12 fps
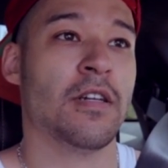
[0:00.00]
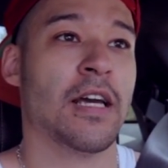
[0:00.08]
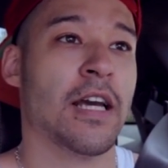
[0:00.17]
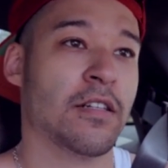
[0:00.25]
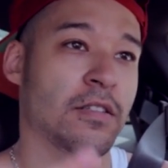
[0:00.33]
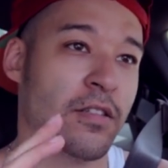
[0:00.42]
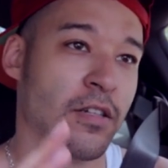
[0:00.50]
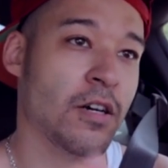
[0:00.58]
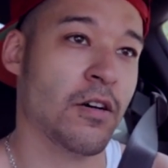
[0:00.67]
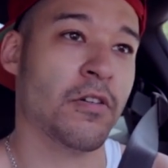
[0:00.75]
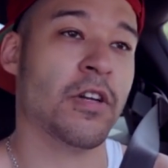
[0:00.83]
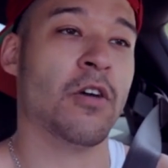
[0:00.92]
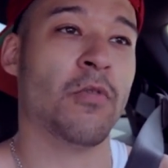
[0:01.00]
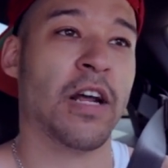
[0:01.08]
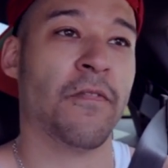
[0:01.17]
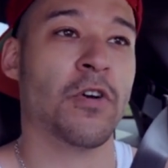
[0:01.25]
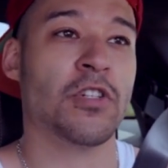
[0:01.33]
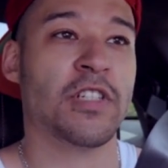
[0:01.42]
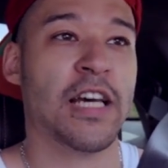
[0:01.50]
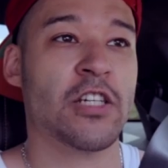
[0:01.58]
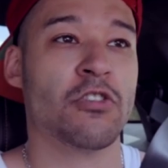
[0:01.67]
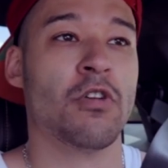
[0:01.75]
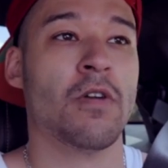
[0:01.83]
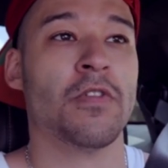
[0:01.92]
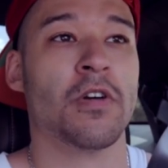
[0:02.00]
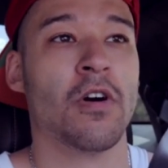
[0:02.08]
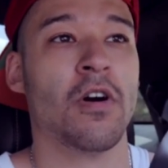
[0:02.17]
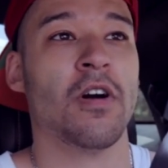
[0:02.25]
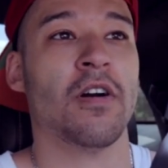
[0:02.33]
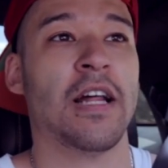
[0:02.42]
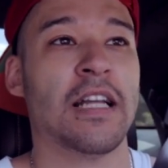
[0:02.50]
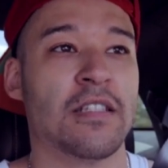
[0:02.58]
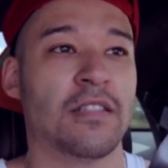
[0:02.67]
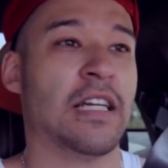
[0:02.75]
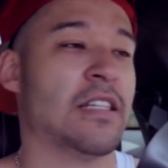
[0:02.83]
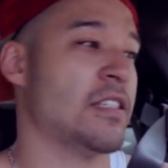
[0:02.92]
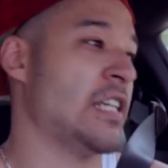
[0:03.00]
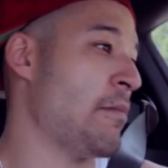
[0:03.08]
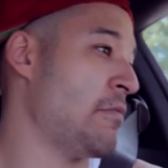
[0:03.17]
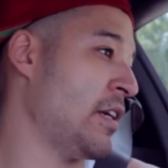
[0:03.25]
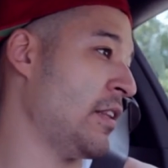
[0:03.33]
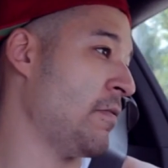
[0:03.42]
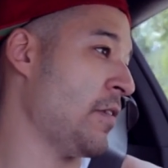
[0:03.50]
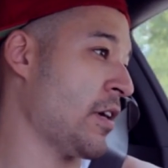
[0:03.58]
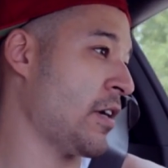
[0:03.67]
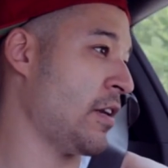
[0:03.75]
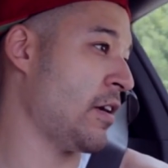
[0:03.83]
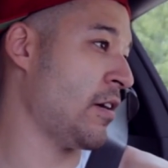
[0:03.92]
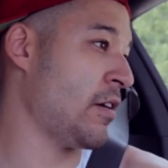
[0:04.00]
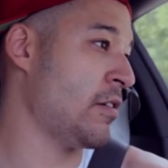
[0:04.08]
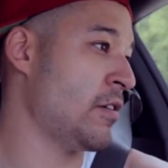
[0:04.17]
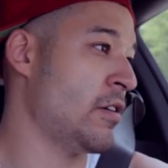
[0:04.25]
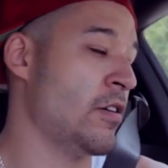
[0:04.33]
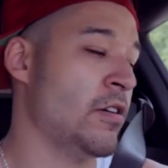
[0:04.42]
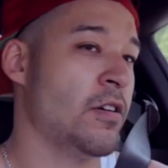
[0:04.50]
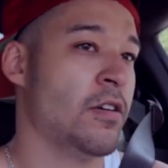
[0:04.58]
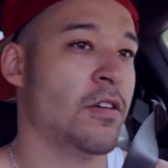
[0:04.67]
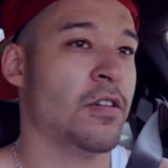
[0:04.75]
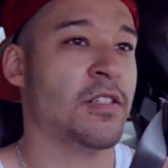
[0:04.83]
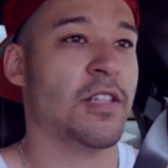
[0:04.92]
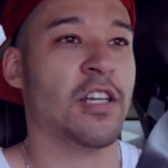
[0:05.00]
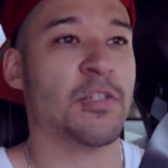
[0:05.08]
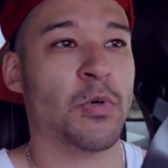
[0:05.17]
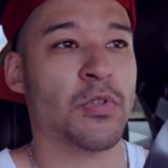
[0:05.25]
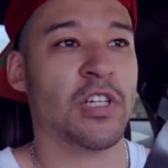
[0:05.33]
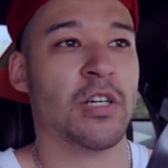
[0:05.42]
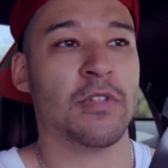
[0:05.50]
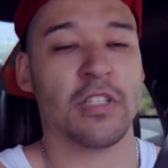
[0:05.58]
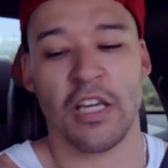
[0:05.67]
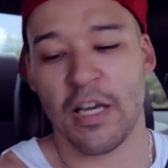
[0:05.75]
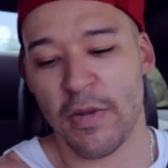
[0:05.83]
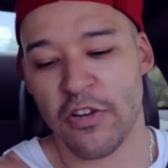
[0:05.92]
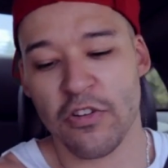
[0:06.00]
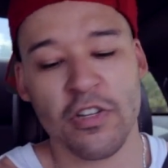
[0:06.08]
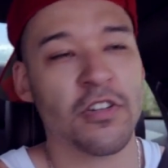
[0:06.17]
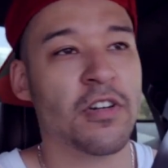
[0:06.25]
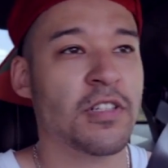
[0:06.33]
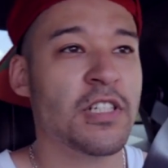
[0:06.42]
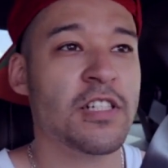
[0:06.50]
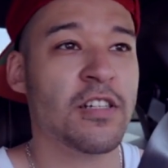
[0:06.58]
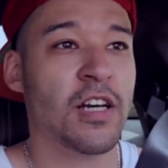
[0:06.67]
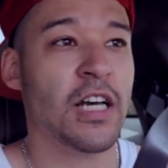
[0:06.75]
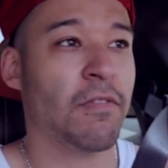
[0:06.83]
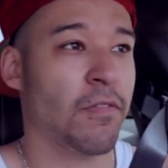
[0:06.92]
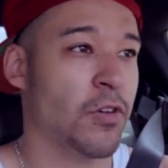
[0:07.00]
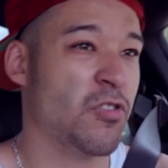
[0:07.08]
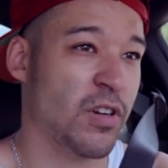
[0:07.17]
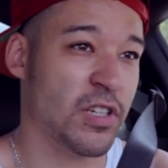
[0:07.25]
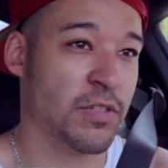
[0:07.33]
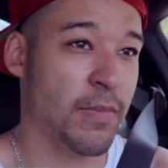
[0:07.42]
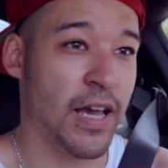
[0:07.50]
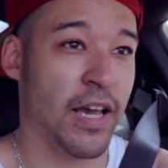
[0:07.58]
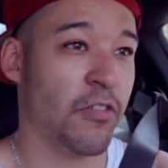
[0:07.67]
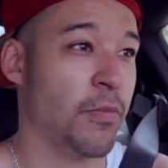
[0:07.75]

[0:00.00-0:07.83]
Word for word: actually go. You know, when I first test drove the car, that's that's the same thing the fucking uh, salesman was telling me. So yeah, make sure you turn this shit off if you're trying to smash.